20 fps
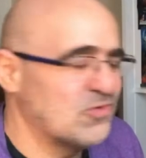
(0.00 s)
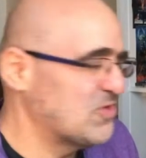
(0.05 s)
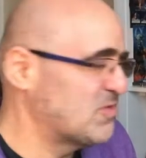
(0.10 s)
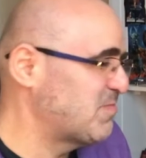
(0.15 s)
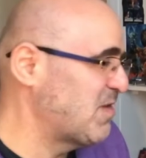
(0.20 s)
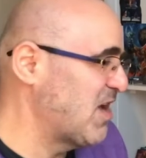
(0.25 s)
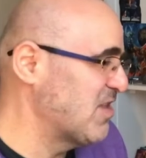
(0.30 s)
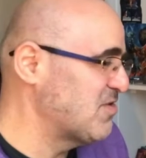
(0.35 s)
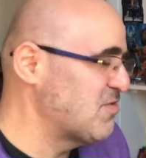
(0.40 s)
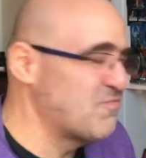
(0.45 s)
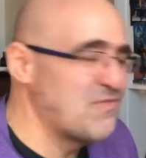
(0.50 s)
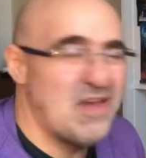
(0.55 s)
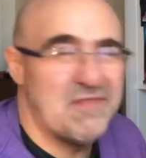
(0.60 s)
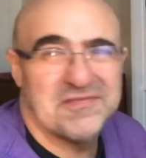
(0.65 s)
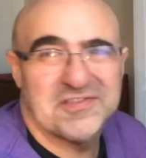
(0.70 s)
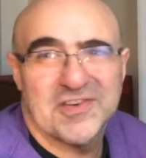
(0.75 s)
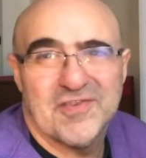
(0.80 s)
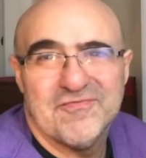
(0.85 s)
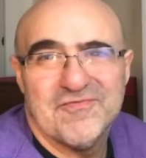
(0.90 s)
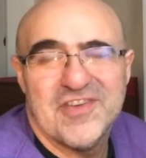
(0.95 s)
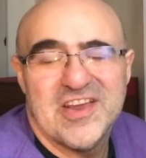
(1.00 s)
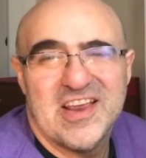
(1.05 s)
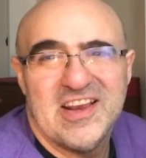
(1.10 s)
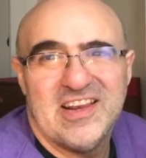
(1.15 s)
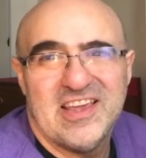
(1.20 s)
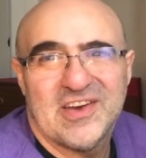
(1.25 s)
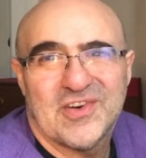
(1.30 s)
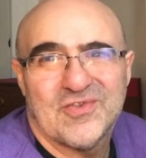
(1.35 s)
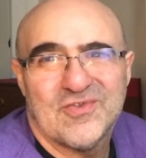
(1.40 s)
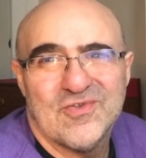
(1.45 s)
but the riffs are
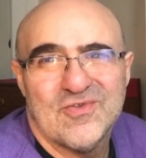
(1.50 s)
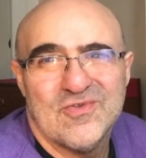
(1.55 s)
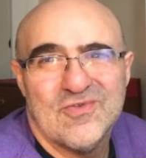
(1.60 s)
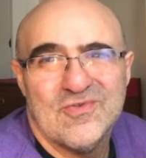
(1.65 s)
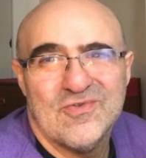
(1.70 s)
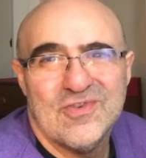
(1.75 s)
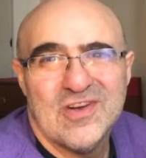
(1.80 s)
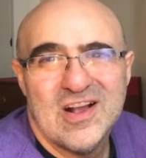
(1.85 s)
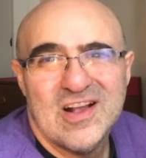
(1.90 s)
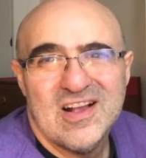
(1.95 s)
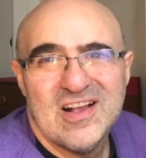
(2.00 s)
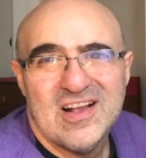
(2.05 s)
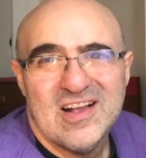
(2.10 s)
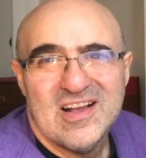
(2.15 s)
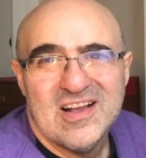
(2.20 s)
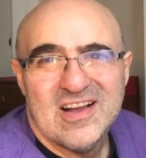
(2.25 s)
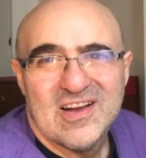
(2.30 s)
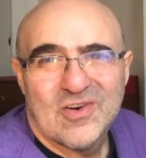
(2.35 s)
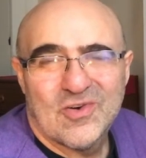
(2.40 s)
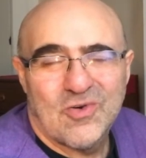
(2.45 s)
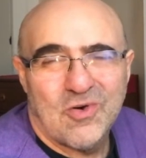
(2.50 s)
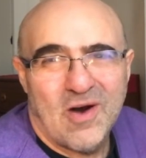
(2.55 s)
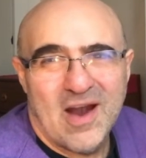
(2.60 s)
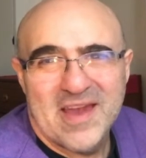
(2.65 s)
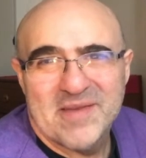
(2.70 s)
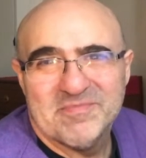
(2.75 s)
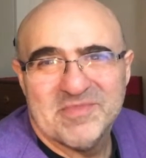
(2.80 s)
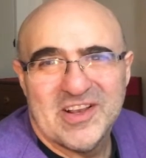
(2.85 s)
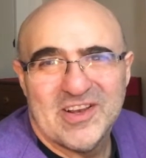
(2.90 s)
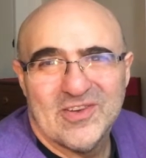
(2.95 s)
really cool,
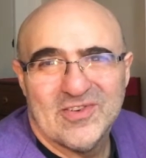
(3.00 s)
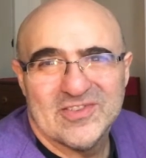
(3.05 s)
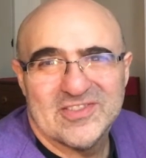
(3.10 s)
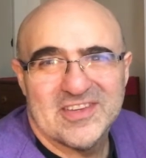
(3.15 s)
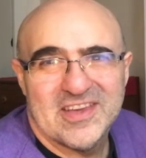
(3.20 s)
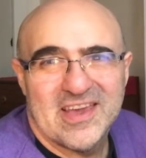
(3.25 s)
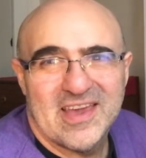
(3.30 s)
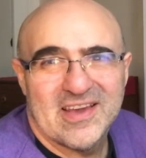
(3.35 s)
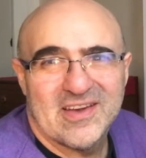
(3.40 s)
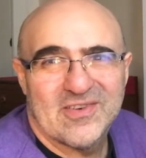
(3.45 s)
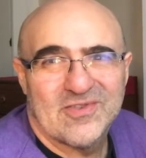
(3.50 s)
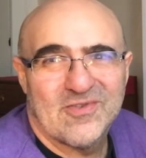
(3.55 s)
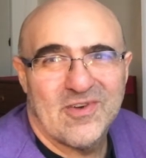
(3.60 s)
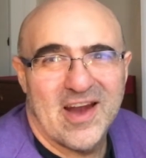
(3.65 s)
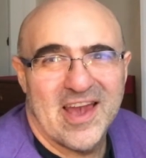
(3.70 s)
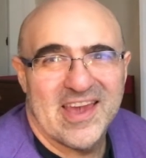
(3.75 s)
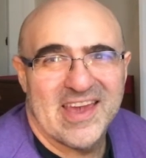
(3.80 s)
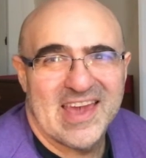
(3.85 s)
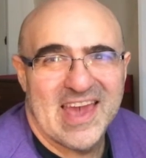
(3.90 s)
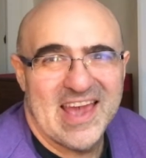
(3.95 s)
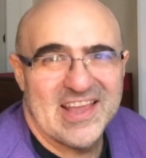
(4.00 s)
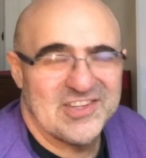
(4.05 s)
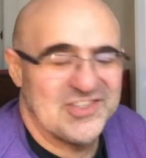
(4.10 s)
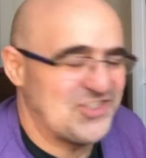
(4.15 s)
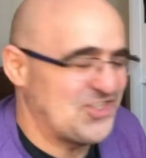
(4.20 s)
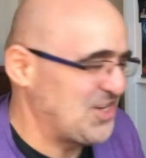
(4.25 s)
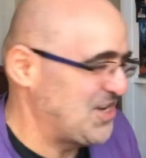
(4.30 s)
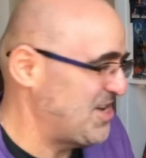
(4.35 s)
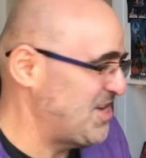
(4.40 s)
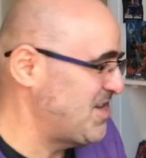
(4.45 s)
quite melodic, quite
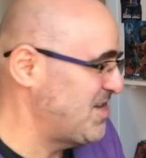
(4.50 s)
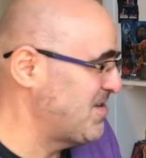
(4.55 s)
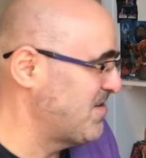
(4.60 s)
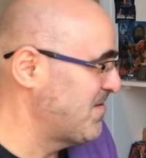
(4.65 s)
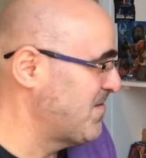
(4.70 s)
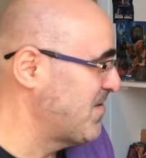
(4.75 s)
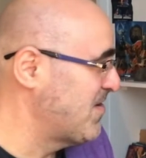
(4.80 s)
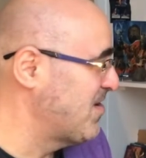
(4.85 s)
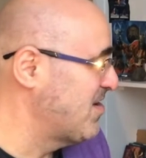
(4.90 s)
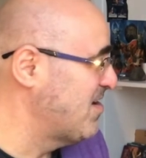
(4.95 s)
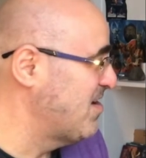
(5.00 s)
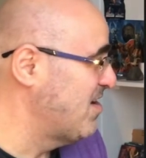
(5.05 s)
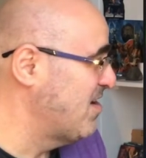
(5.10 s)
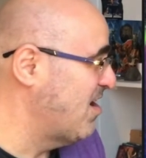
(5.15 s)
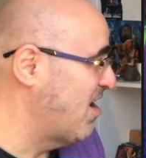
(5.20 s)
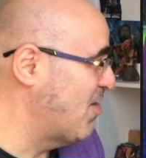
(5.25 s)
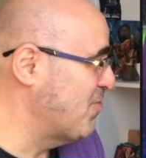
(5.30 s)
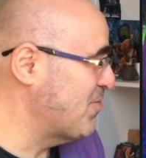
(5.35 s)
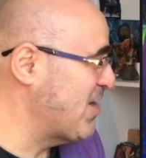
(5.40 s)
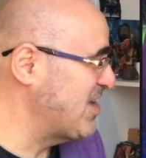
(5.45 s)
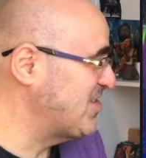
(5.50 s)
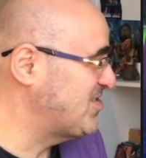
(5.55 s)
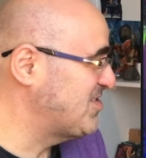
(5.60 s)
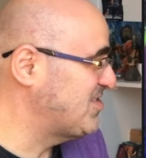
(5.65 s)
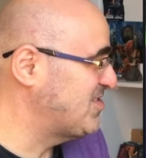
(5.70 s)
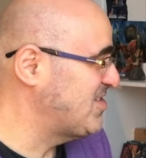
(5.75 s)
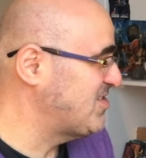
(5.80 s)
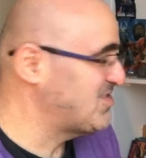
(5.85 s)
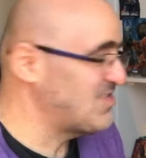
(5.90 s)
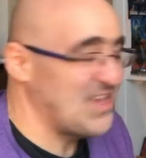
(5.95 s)
catchy. I
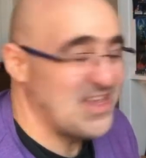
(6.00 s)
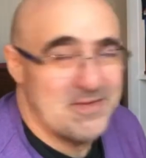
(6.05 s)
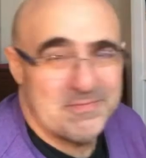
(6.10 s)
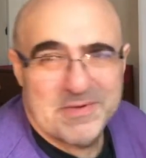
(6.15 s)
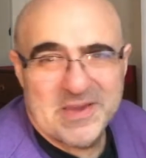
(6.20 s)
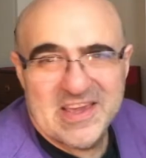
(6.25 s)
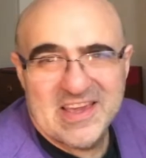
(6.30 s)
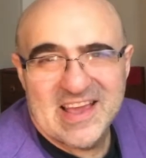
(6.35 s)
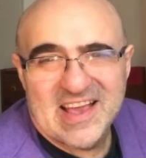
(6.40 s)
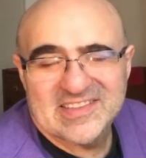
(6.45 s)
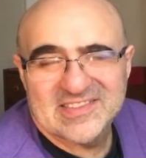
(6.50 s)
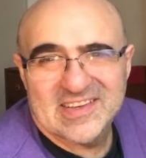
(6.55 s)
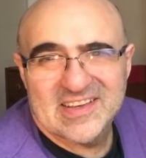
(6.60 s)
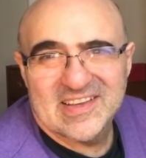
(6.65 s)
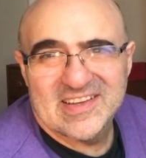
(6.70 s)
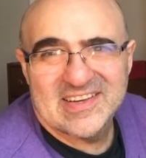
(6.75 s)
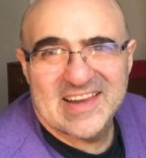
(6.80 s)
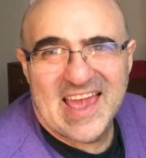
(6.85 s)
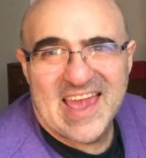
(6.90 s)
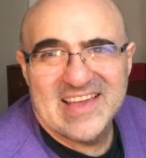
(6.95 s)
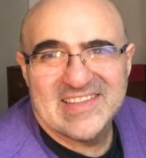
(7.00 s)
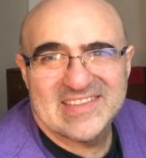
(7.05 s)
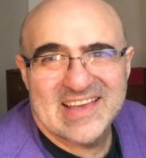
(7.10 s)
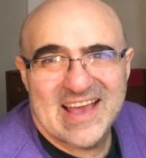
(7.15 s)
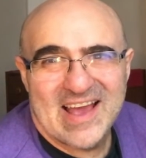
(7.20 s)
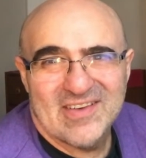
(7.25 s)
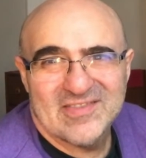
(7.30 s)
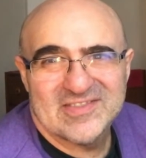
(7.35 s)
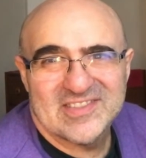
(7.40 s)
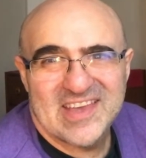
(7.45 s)
rated this EP as an 8
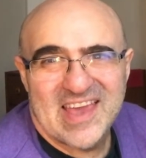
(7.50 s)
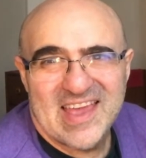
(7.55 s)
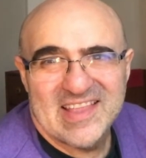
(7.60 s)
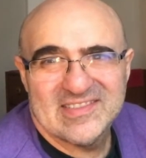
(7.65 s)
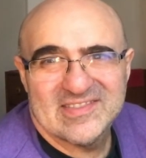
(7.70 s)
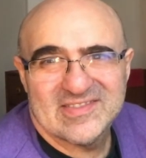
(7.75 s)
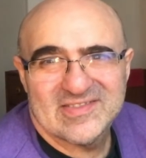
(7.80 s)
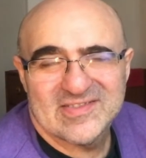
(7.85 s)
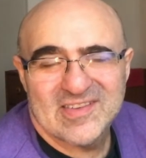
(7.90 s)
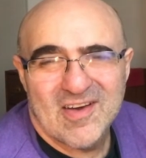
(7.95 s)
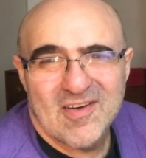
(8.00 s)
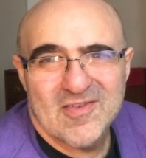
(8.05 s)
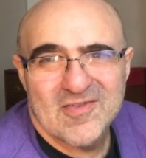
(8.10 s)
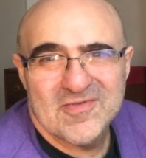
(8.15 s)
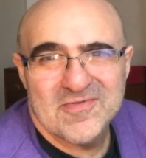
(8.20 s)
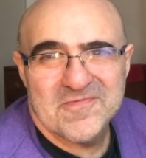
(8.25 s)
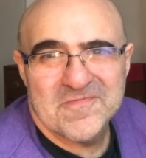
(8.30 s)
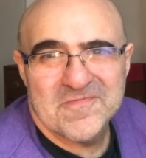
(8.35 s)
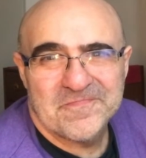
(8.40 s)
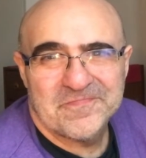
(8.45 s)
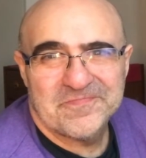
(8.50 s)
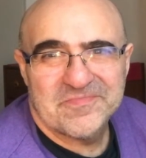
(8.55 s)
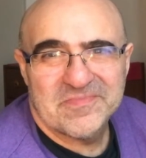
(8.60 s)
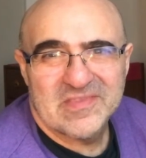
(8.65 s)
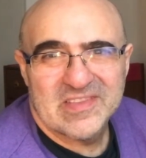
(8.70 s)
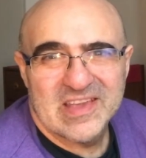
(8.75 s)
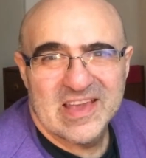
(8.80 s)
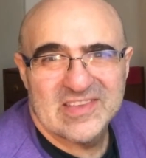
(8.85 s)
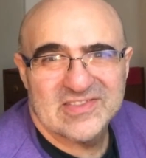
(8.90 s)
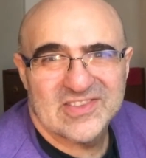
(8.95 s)
out of 10, so
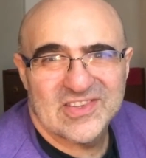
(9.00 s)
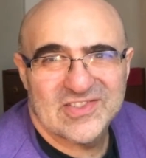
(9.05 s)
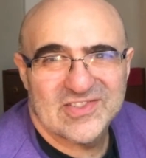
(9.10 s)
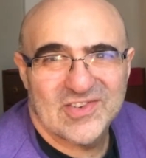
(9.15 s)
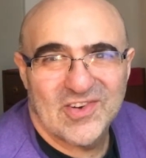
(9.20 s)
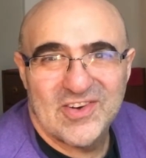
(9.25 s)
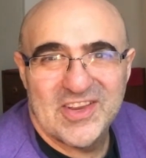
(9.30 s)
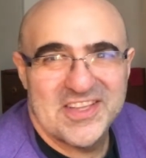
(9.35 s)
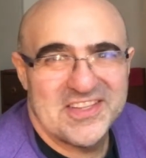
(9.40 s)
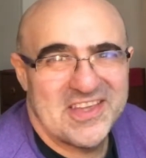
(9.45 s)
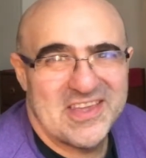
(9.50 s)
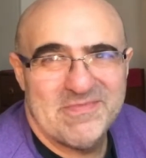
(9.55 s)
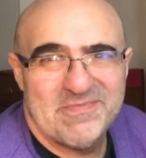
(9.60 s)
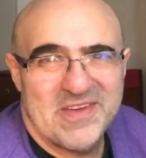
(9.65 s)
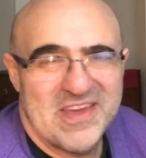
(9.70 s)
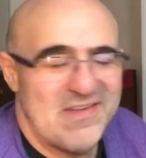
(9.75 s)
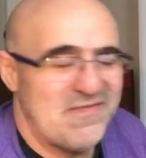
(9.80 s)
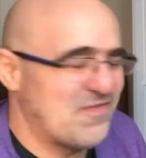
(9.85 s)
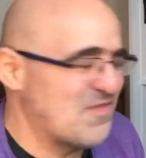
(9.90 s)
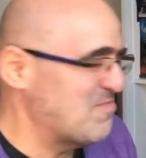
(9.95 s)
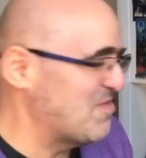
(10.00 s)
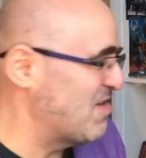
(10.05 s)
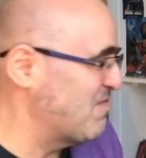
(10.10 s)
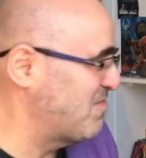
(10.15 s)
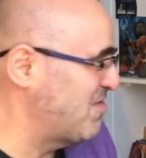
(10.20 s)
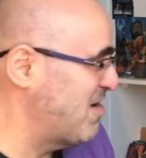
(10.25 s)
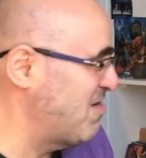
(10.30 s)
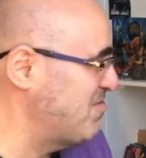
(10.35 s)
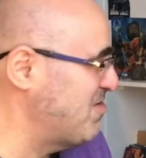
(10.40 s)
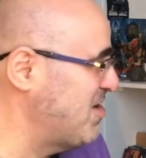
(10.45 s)
it's a solid EP for me,
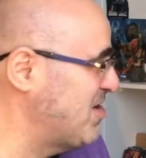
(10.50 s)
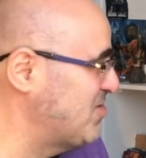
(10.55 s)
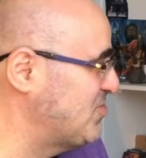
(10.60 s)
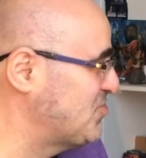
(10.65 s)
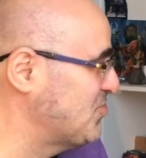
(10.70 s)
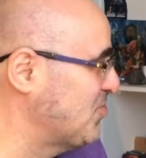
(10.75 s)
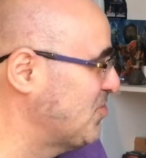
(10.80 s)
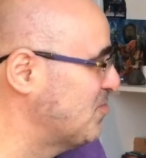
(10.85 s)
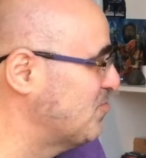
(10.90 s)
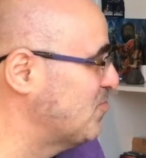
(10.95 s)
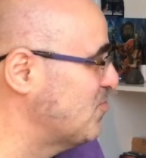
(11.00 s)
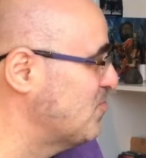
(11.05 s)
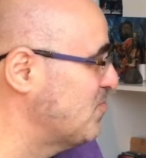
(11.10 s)
very enjoyable.